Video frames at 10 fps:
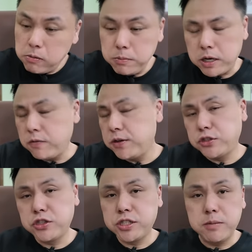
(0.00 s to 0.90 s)
But I'll
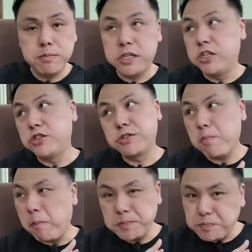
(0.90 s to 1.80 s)
finish this up because
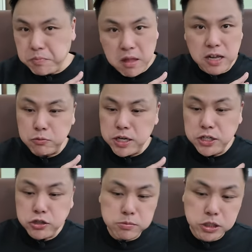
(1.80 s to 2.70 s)
I had
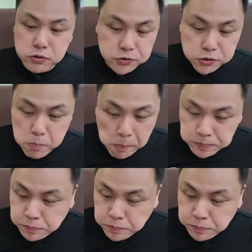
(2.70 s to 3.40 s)
way too much food.